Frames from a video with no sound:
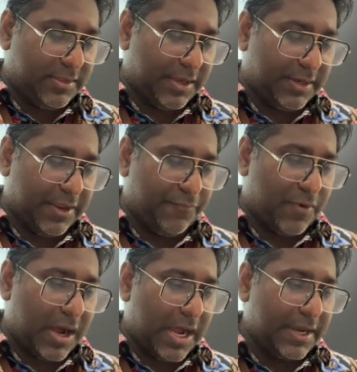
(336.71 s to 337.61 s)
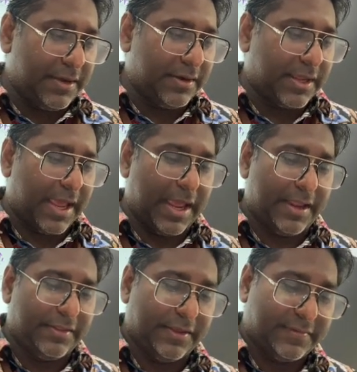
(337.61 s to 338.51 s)
31,
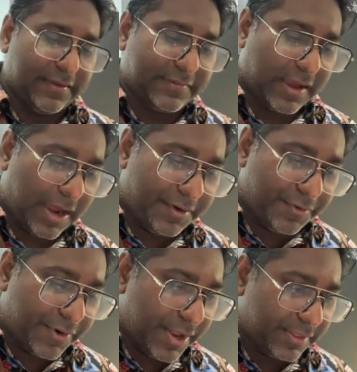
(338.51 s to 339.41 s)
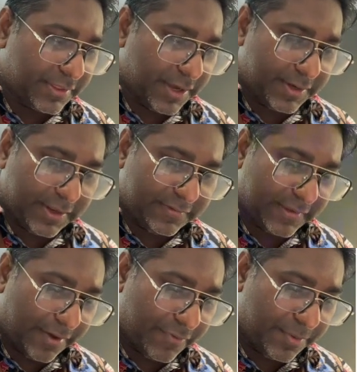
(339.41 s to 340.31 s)
okay, this is
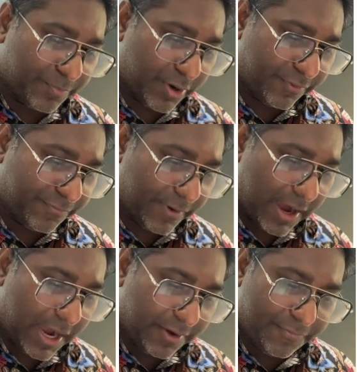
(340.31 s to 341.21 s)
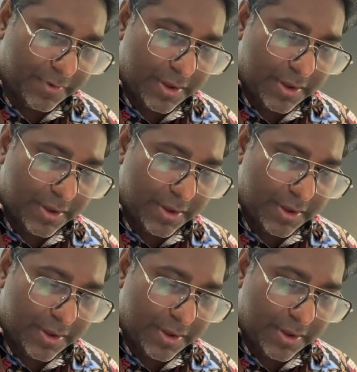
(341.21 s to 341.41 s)
137.5.